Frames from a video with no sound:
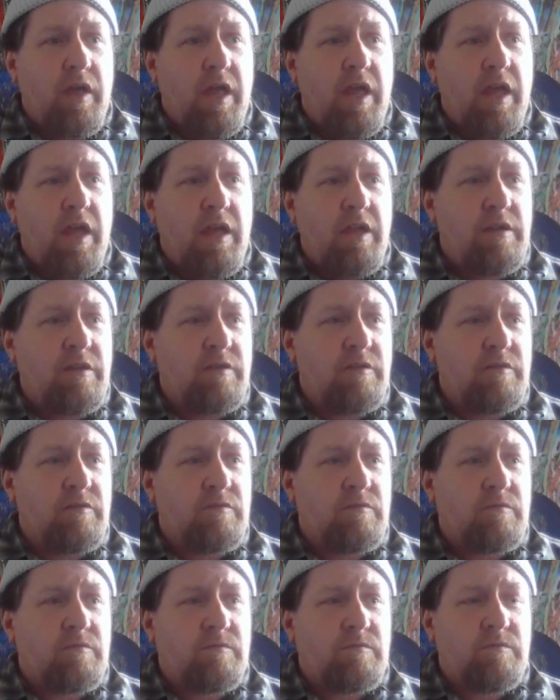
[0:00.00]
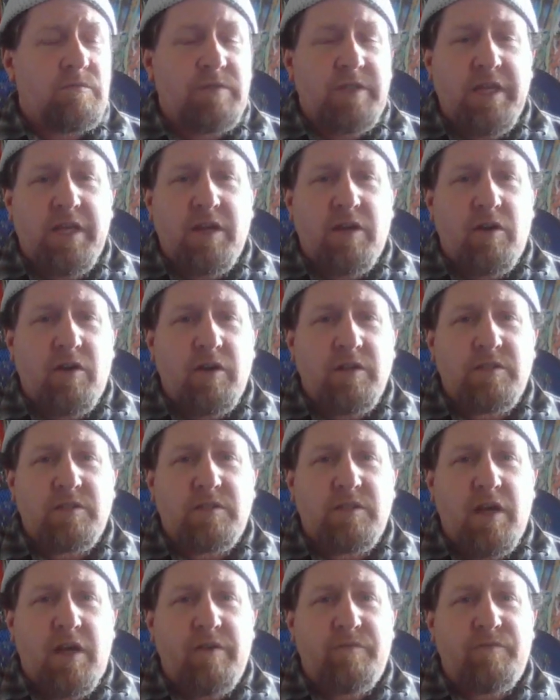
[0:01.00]
and gear and
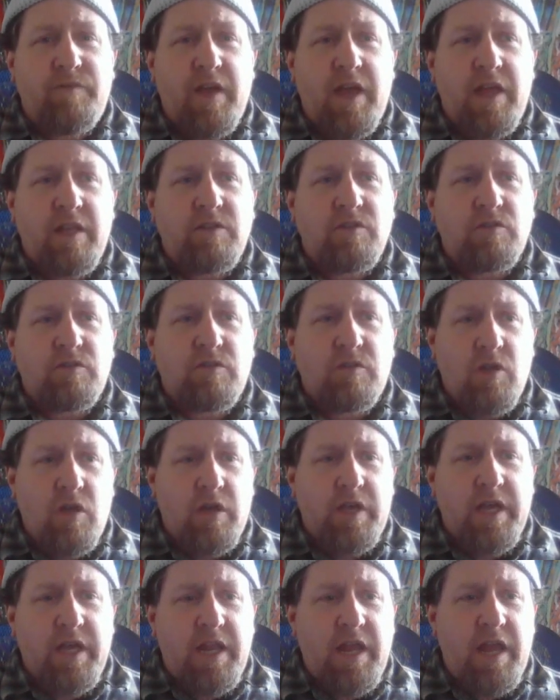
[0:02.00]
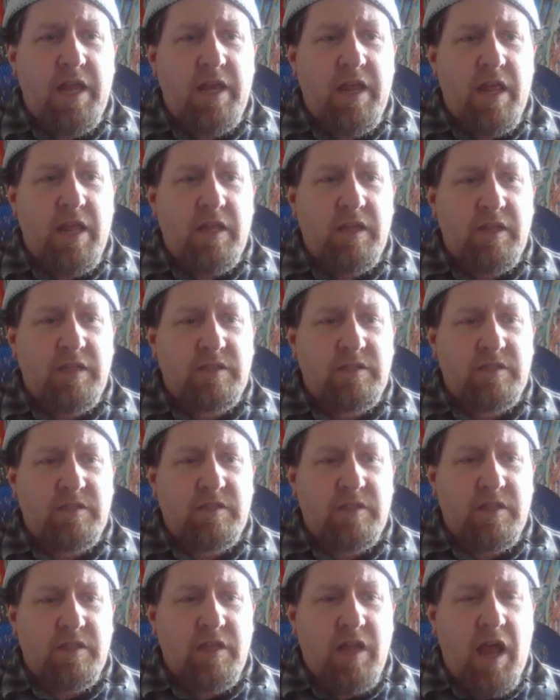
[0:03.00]
stuff and just look at it, and at
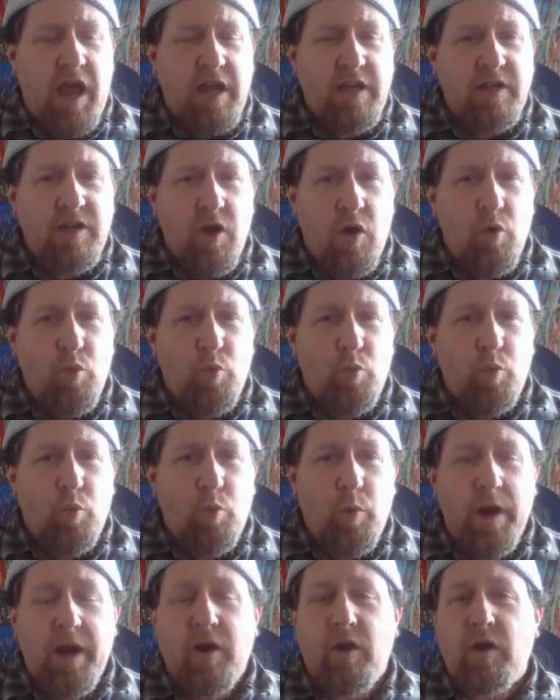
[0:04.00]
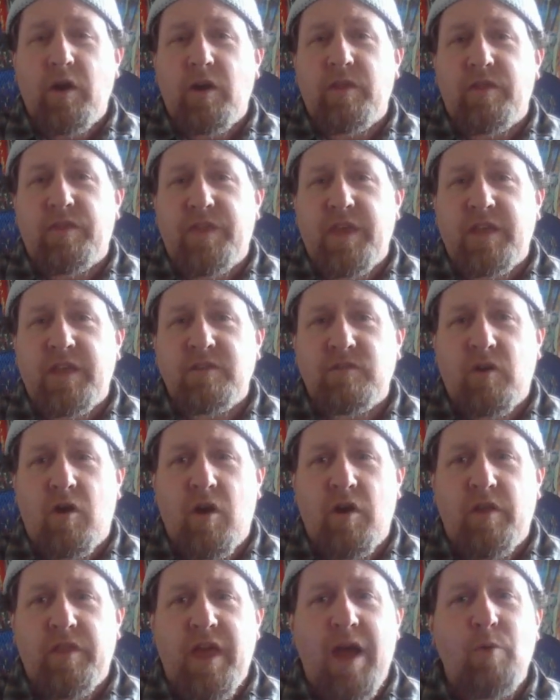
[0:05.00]
least I know where things
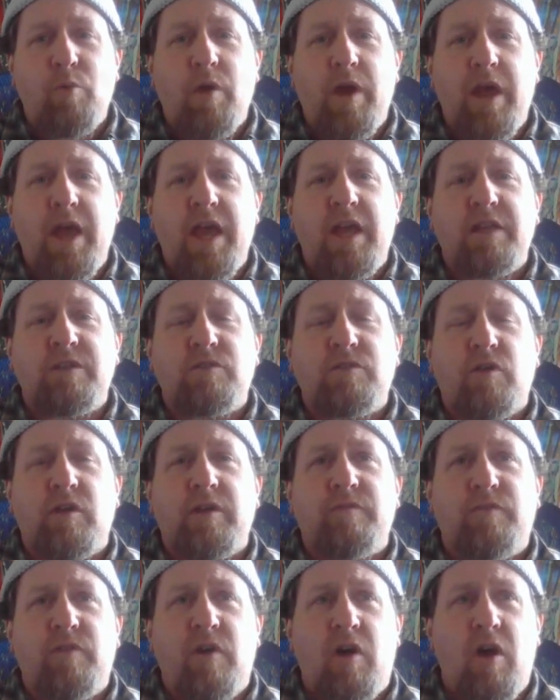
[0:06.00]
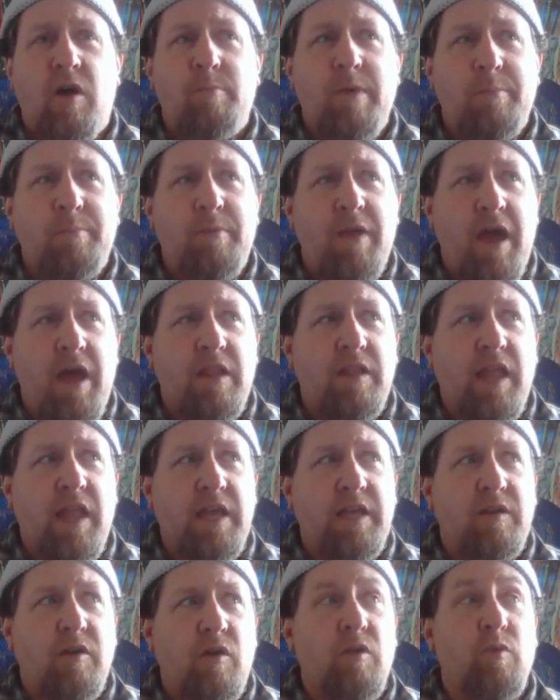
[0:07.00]
are. That way during FAWM I'm not
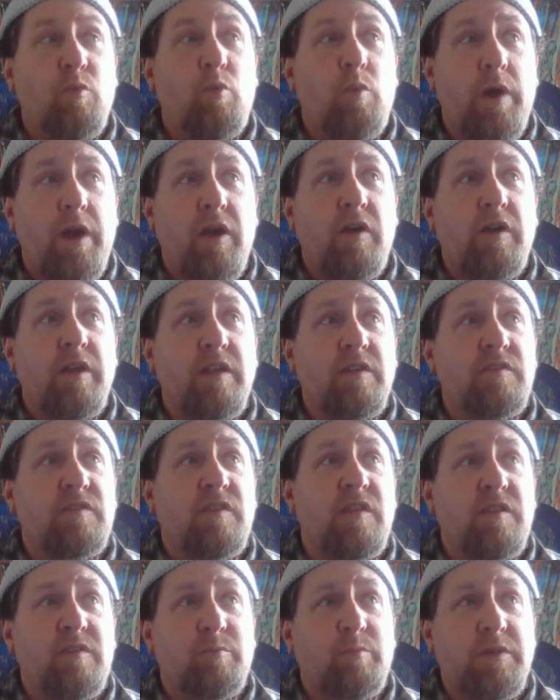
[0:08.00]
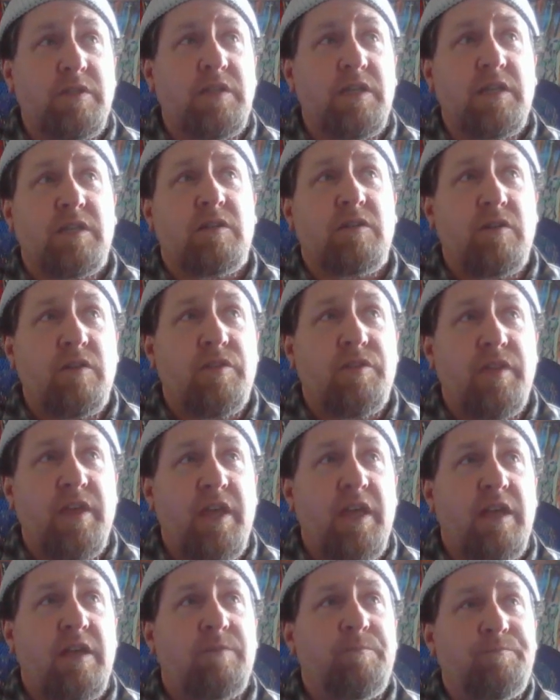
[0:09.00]
like going, where is this particular
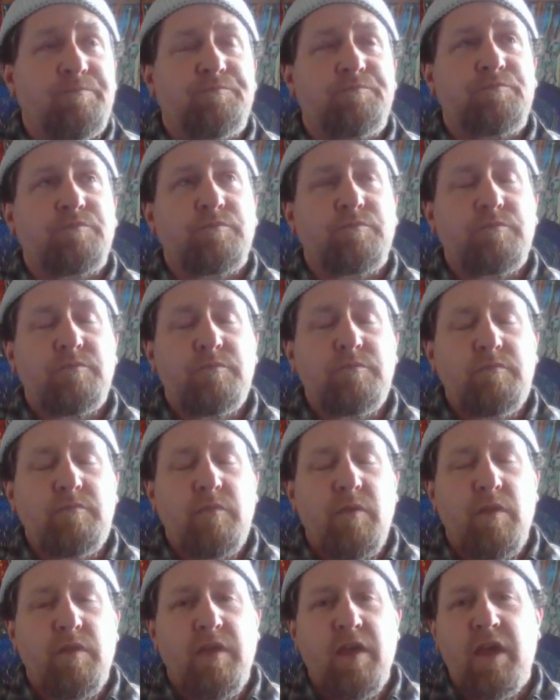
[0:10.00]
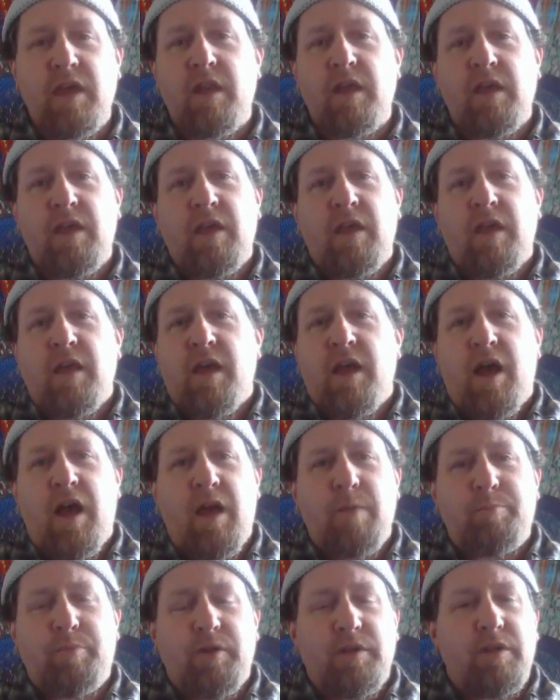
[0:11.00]
thing that
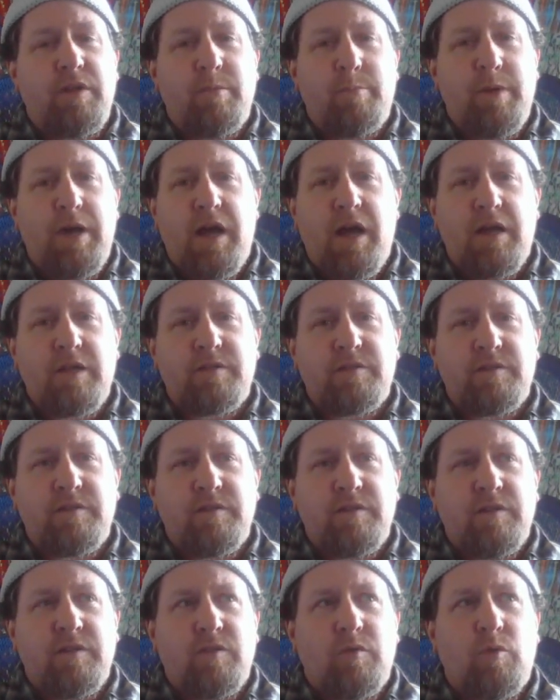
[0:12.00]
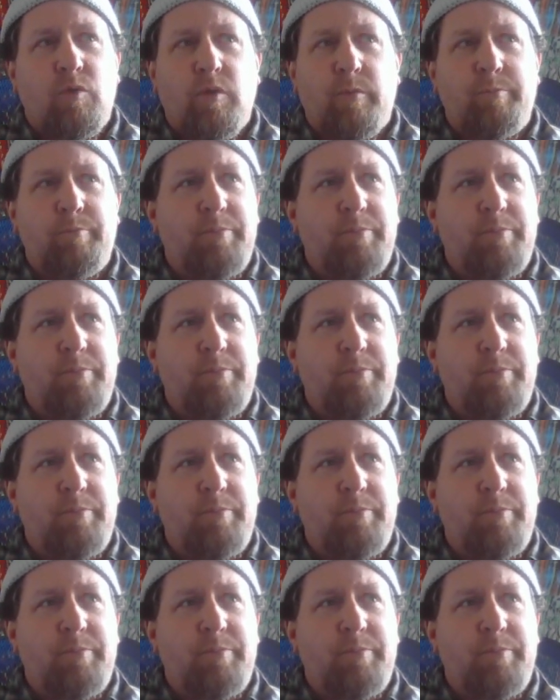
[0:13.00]
I put in a box or